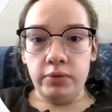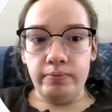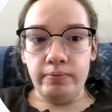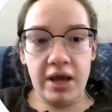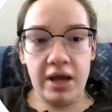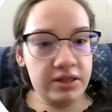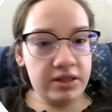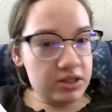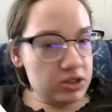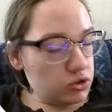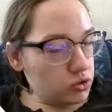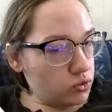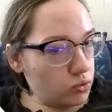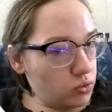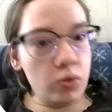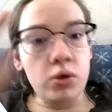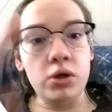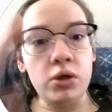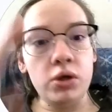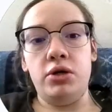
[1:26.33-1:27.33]
math is
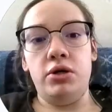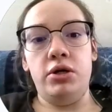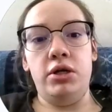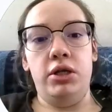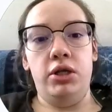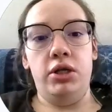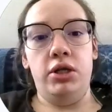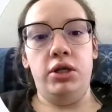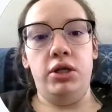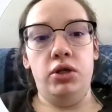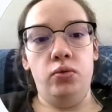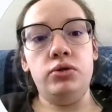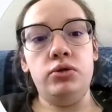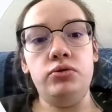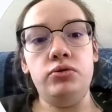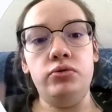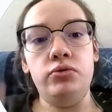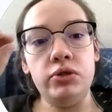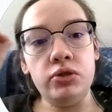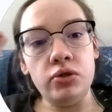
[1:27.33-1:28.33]
ordering you
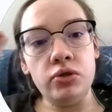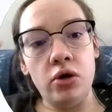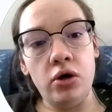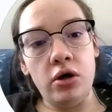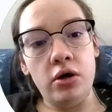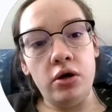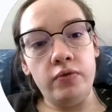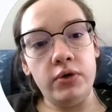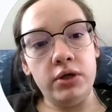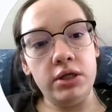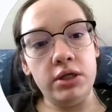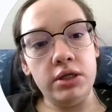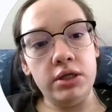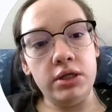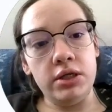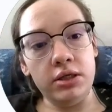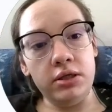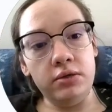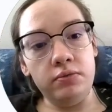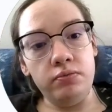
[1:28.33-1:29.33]
to solve what
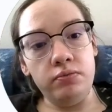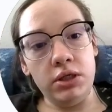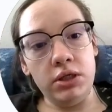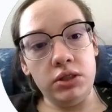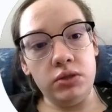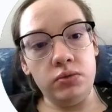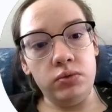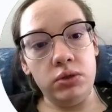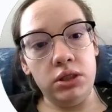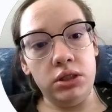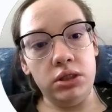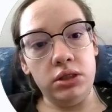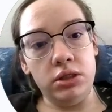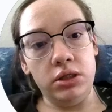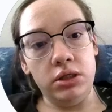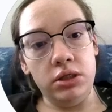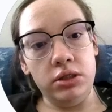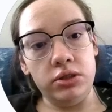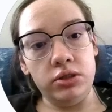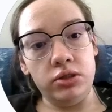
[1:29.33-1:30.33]
is in between
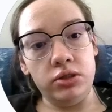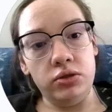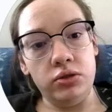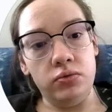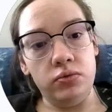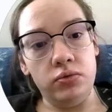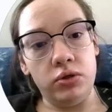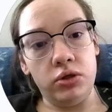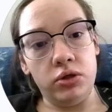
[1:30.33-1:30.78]
these two